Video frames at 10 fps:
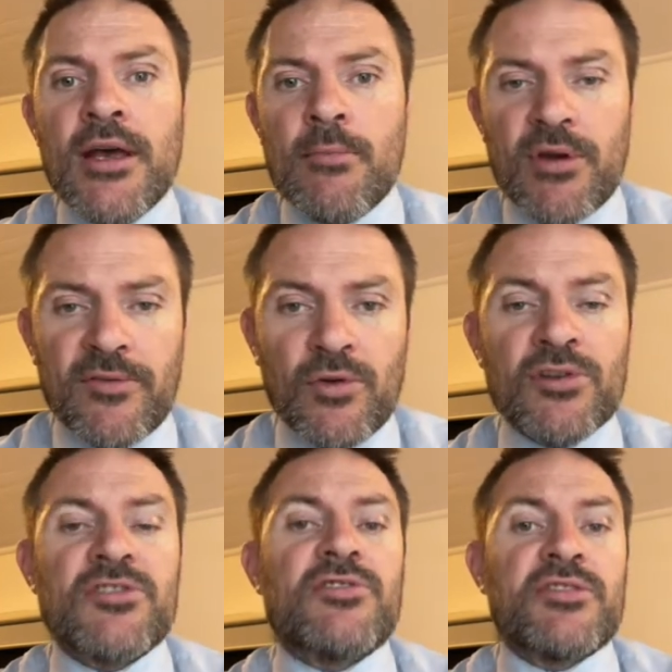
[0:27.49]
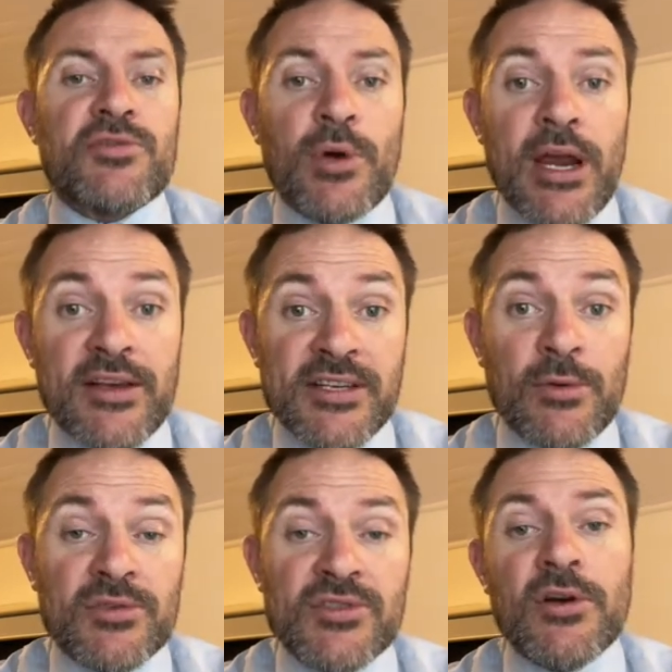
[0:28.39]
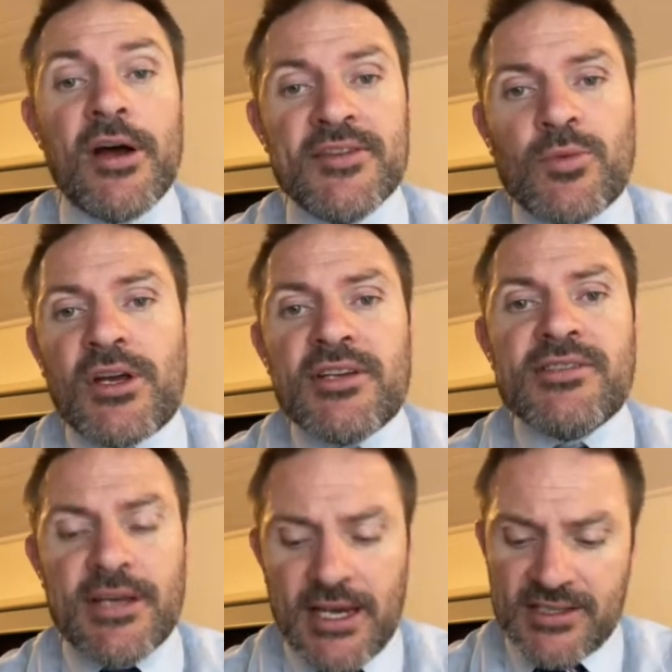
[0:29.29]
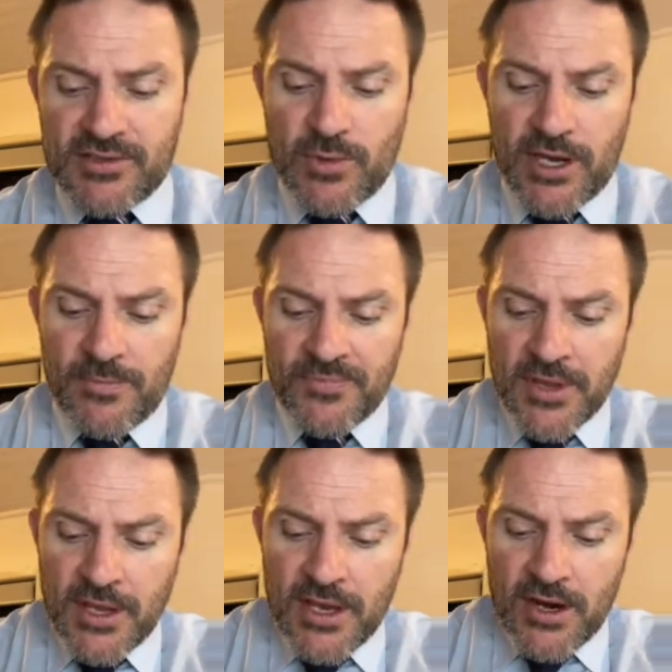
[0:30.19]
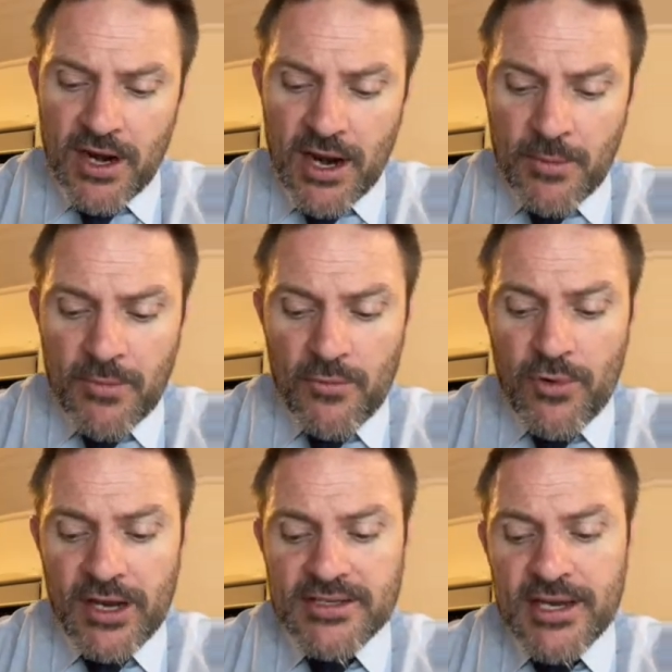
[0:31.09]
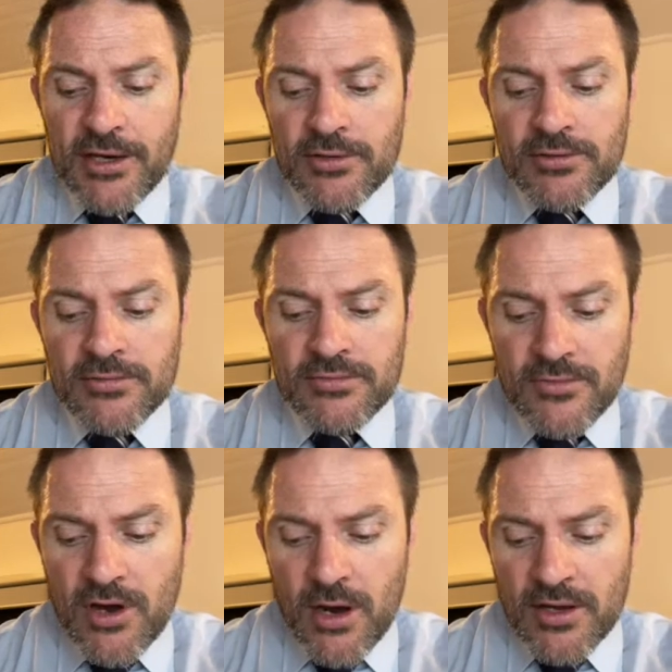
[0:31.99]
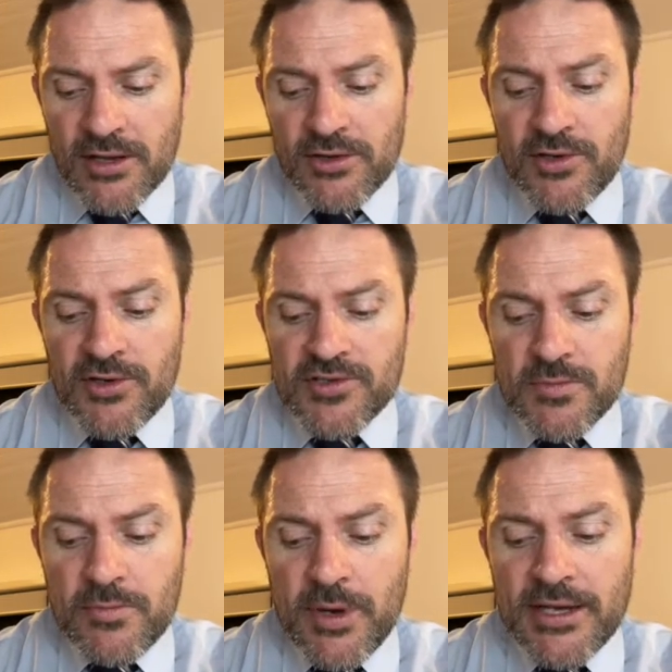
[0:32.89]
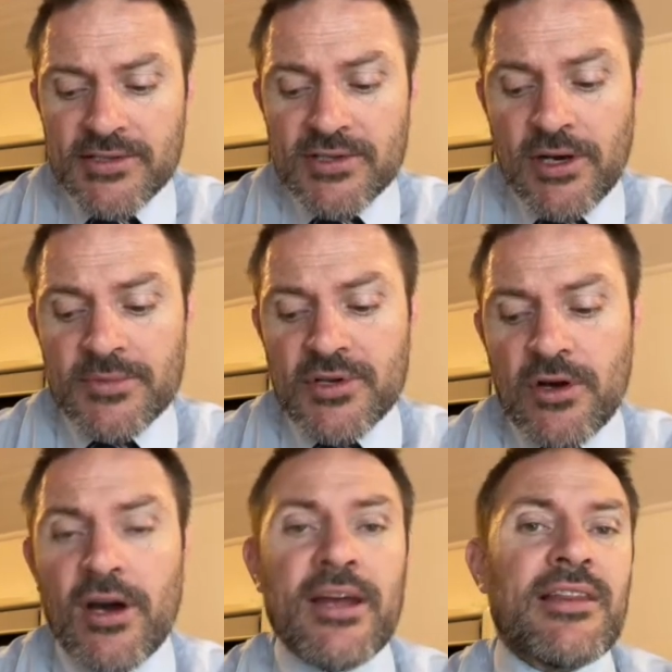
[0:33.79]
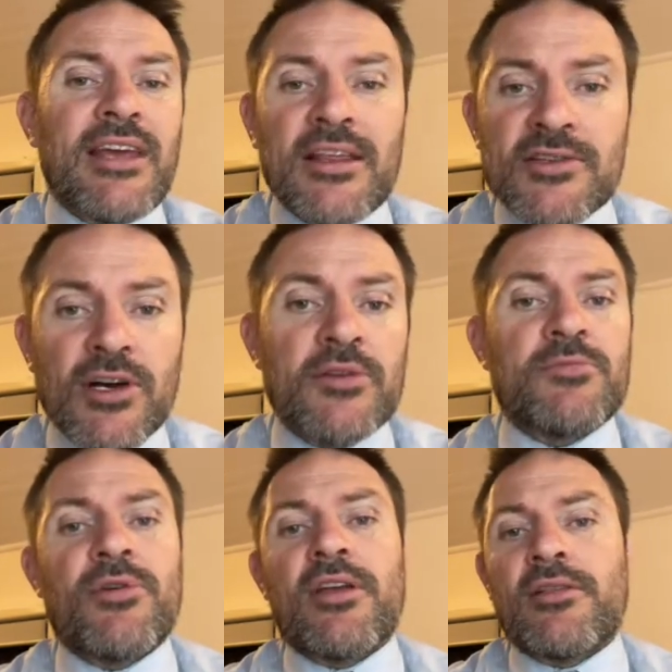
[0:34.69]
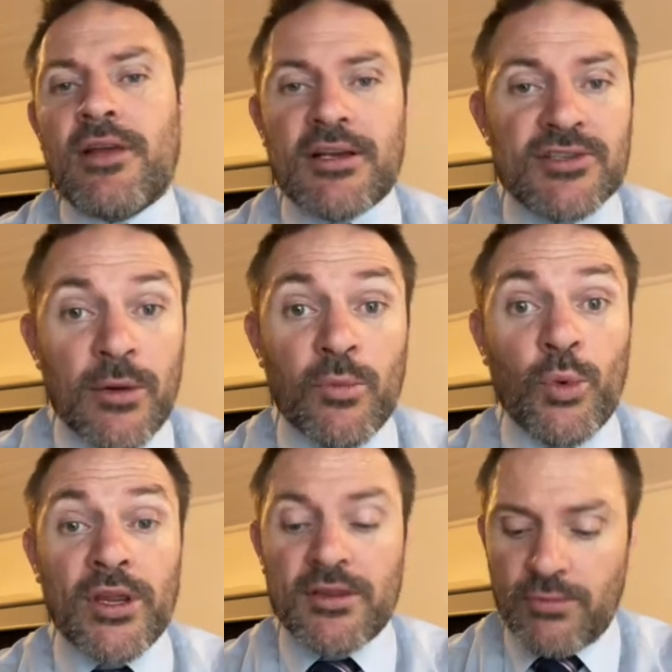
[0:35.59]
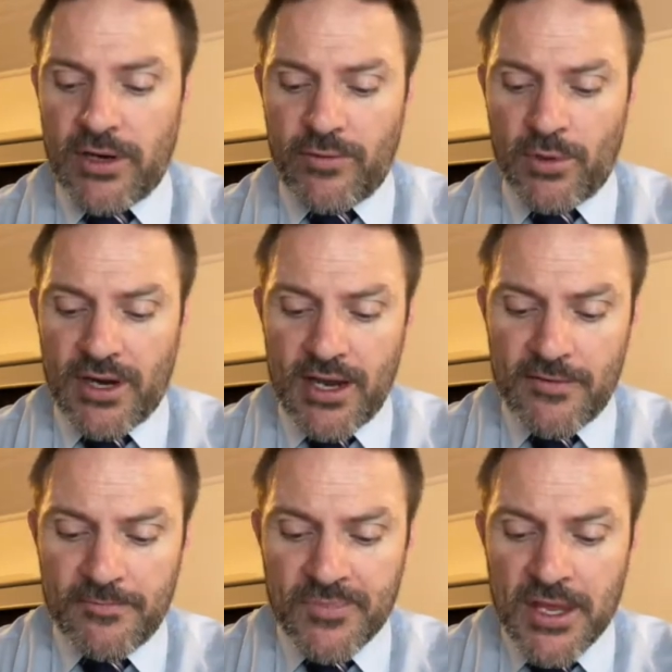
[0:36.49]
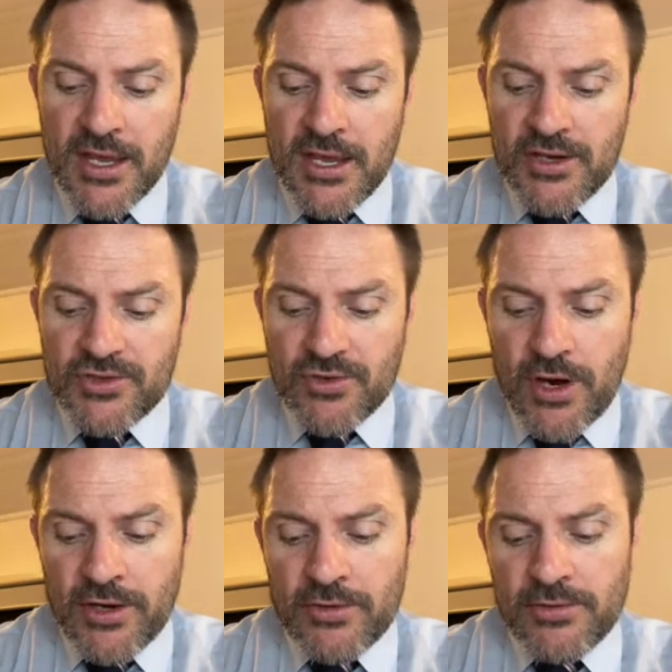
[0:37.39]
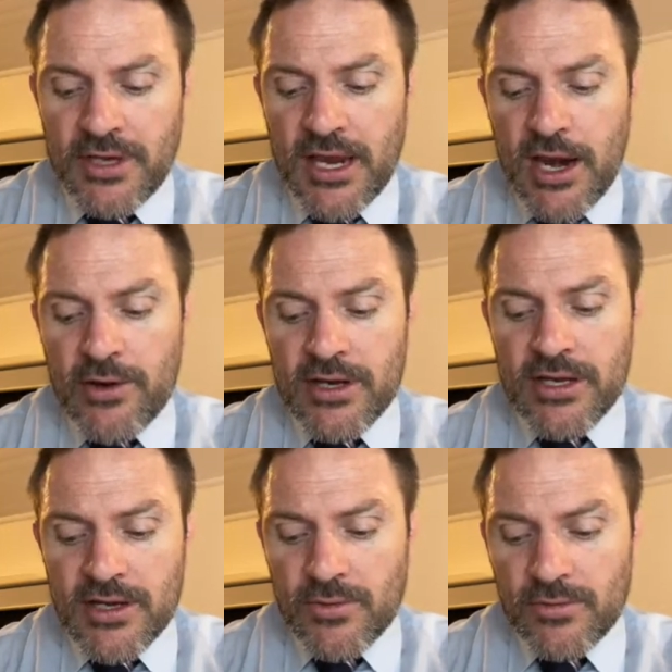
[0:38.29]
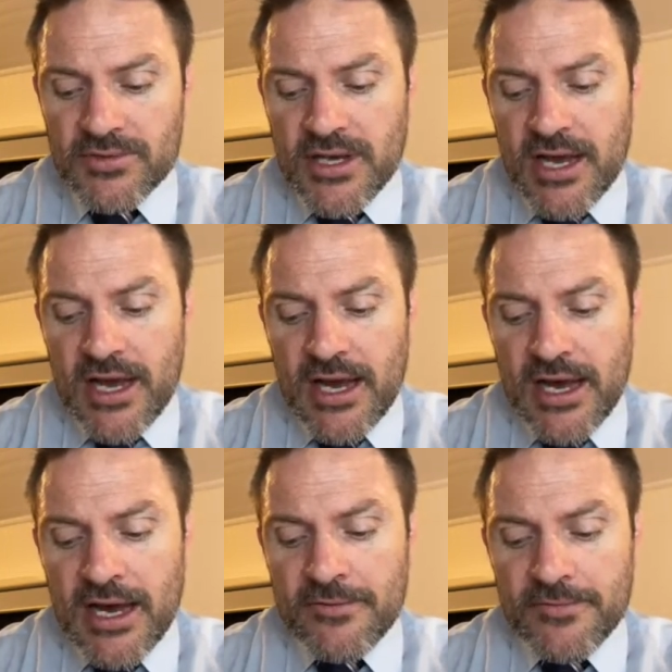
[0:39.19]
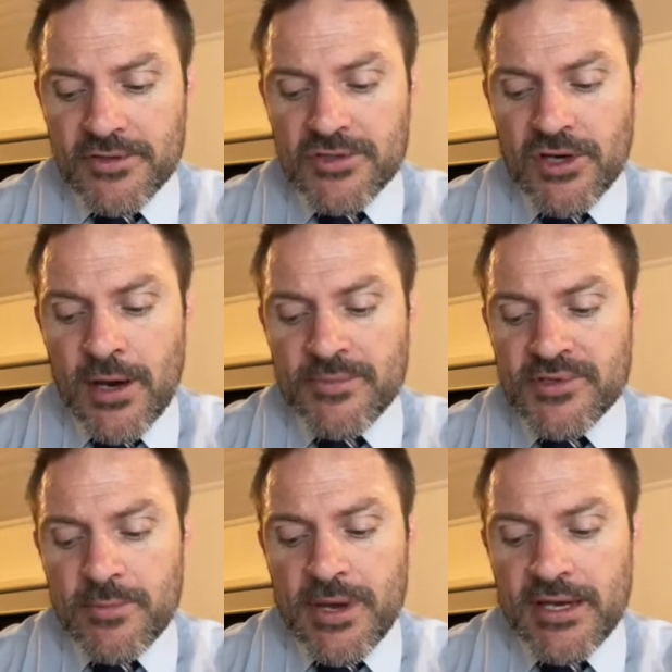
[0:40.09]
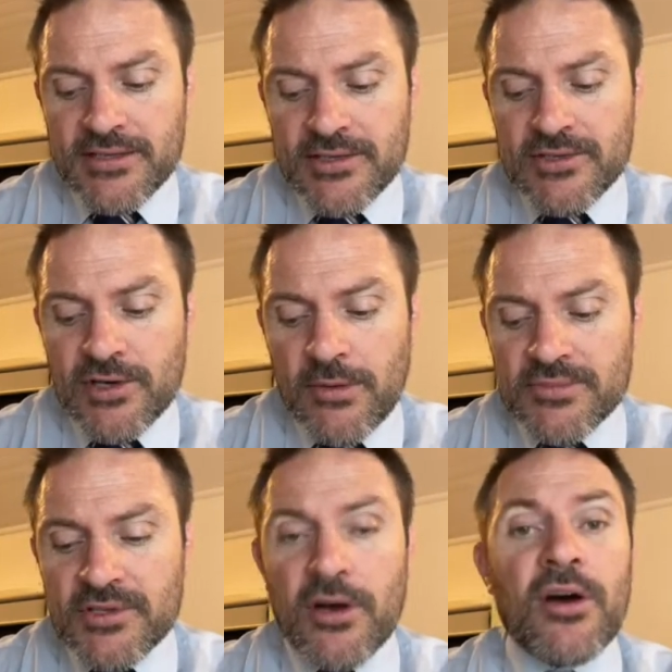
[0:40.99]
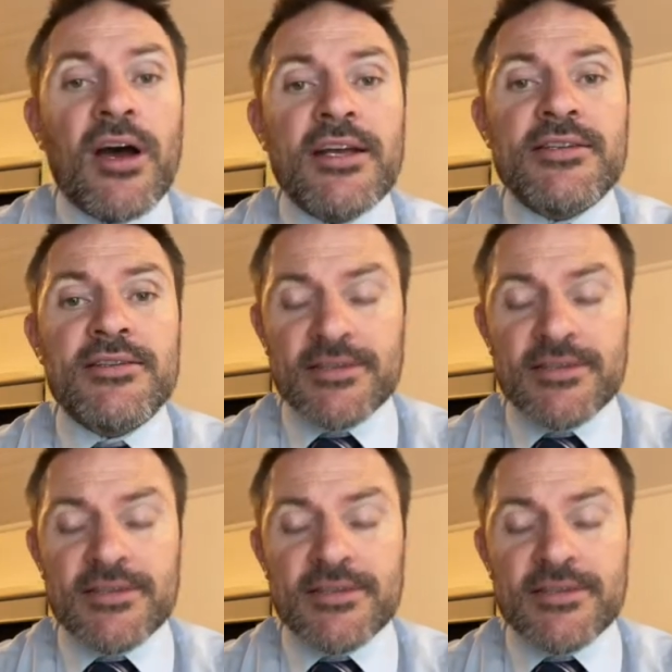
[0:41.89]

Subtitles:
but of course because the square has equal sides, we can just say s squared. Rectangle, I'm going to use base times height, length times breadth, length times width, whatever you want to have. Triangle, area equals half times the base times the height.